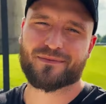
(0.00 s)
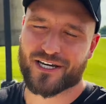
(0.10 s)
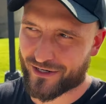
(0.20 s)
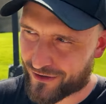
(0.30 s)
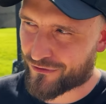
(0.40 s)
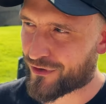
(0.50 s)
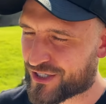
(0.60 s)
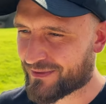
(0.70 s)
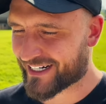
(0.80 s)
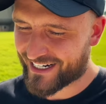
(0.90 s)
Kidding, of
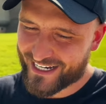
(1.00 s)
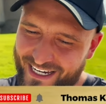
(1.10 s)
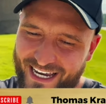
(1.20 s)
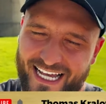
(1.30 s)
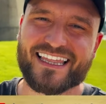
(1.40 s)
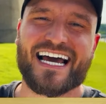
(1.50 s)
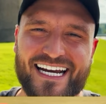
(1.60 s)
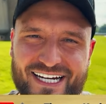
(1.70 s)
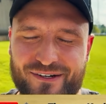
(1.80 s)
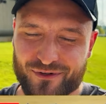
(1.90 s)
course, but a
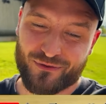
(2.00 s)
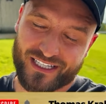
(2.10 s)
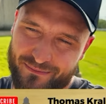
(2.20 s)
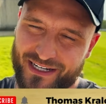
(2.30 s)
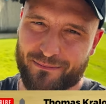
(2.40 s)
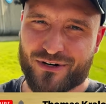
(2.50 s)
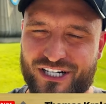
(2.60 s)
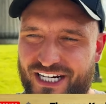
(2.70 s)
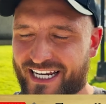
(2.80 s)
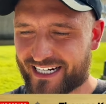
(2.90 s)
like would really be
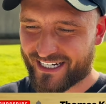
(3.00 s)
appreciated.